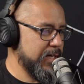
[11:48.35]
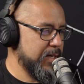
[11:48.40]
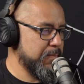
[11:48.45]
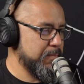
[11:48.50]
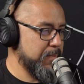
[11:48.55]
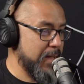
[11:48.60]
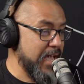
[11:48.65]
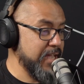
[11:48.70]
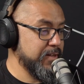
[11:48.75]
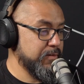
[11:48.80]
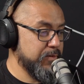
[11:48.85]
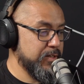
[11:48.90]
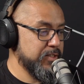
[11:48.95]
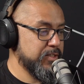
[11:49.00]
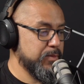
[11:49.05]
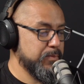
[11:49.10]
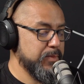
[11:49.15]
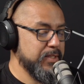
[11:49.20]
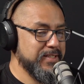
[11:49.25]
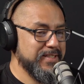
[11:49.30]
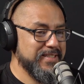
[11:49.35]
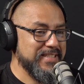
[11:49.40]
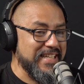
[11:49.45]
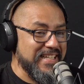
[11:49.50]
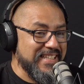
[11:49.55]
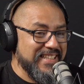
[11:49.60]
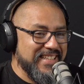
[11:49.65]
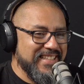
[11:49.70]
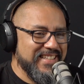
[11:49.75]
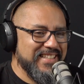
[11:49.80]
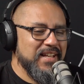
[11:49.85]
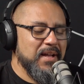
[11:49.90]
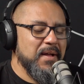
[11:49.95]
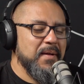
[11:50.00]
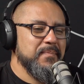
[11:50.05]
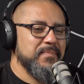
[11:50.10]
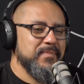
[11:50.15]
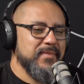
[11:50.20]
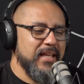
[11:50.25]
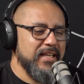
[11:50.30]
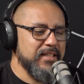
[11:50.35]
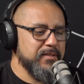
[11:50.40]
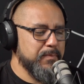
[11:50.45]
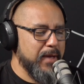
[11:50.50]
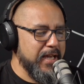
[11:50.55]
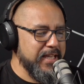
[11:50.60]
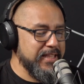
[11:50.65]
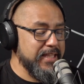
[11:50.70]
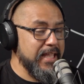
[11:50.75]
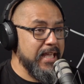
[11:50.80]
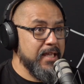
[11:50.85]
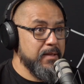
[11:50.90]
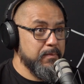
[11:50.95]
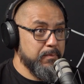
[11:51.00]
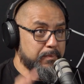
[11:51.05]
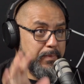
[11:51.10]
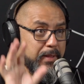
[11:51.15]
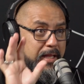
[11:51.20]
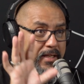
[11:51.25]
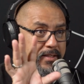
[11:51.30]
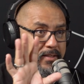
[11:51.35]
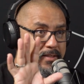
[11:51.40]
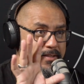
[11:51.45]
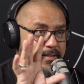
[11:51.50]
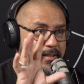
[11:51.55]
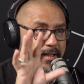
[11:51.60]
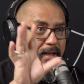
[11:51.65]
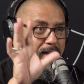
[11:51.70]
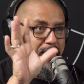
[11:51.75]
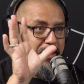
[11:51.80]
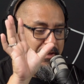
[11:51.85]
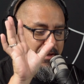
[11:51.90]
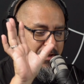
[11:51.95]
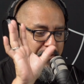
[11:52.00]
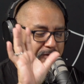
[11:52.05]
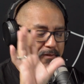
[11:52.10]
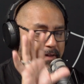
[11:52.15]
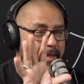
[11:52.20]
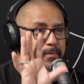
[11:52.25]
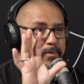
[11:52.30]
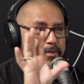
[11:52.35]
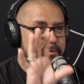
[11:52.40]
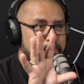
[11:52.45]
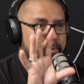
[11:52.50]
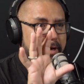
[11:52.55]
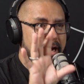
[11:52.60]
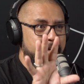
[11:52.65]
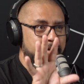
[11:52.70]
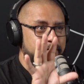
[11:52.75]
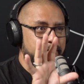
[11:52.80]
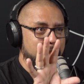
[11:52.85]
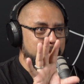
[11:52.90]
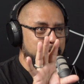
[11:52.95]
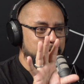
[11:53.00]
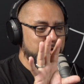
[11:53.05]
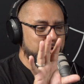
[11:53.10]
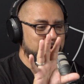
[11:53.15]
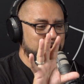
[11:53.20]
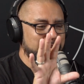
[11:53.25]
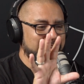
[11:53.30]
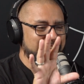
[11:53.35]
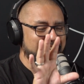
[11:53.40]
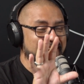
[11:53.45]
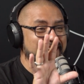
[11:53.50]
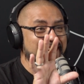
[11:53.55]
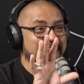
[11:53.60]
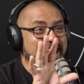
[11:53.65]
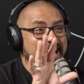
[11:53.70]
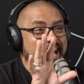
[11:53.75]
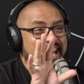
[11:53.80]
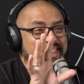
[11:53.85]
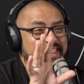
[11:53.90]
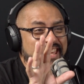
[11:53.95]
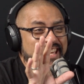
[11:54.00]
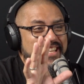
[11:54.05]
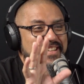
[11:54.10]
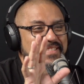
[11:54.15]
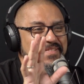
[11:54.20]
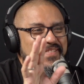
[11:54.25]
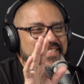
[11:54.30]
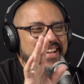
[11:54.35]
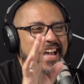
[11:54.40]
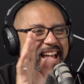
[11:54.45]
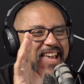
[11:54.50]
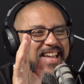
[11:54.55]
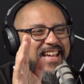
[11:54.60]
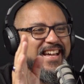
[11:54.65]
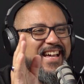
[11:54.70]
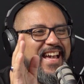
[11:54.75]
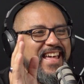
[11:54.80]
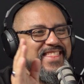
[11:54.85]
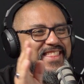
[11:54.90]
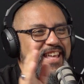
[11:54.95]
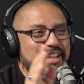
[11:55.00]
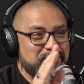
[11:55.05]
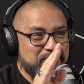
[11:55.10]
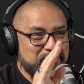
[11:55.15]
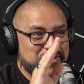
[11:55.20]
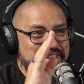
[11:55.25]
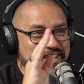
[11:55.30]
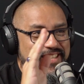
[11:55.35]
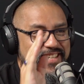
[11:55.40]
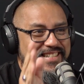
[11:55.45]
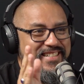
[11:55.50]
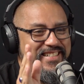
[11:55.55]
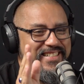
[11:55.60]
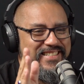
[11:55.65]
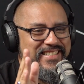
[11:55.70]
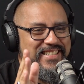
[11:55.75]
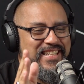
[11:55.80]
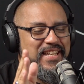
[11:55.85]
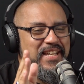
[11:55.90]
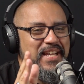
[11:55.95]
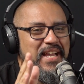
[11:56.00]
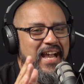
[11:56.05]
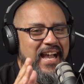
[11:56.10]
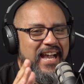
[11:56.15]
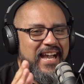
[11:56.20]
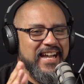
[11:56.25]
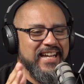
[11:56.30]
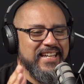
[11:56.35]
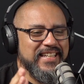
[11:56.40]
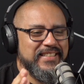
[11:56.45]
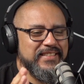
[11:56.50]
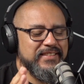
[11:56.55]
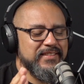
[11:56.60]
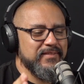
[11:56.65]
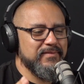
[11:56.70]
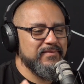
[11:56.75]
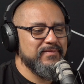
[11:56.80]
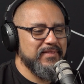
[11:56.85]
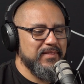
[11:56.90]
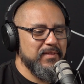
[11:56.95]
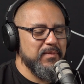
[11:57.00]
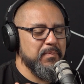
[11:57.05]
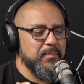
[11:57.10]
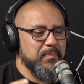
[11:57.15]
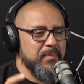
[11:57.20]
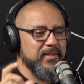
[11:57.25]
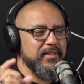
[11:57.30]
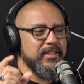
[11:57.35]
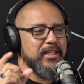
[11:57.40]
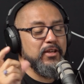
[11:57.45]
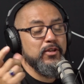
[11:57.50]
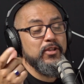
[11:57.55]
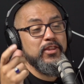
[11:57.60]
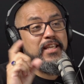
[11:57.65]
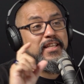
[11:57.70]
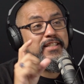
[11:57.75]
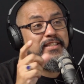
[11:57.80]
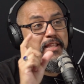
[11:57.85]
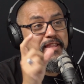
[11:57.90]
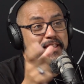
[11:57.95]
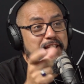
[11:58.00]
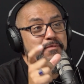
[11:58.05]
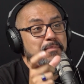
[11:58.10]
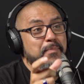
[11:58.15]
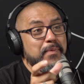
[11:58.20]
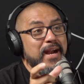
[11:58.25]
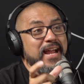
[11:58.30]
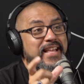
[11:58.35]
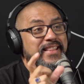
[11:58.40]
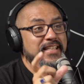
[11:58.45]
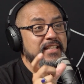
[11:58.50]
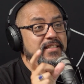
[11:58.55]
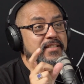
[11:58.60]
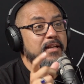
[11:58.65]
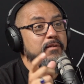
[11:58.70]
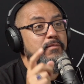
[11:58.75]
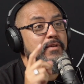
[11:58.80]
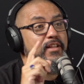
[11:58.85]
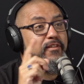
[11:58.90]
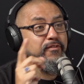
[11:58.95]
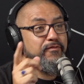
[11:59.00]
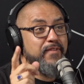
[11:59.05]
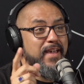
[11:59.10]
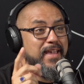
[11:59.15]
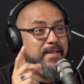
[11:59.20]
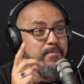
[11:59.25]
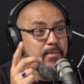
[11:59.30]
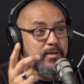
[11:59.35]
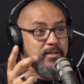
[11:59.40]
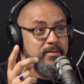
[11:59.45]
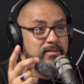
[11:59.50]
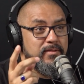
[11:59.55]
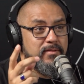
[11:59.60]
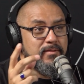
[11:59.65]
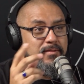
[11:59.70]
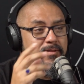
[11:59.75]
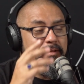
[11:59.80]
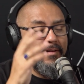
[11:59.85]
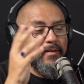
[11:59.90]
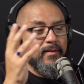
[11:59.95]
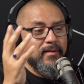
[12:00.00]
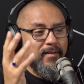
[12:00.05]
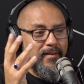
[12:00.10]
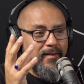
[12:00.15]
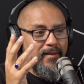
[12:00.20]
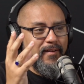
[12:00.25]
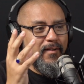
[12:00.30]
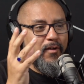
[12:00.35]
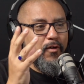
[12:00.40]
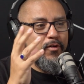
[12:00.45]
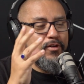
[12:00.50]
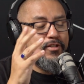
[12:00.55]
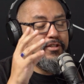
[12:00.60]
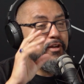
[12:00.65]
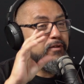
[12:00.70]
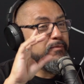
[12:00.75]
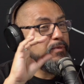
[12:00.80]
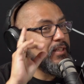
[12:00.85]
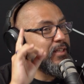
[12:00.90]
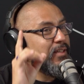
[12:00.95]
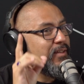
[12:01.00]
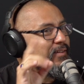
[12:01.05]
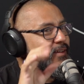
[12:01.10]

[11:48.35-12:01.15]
My resume still is my name plus a famous brand of alcohol, and I had I had that for years. And the good thing is that this brand is not really famous, or it's not really.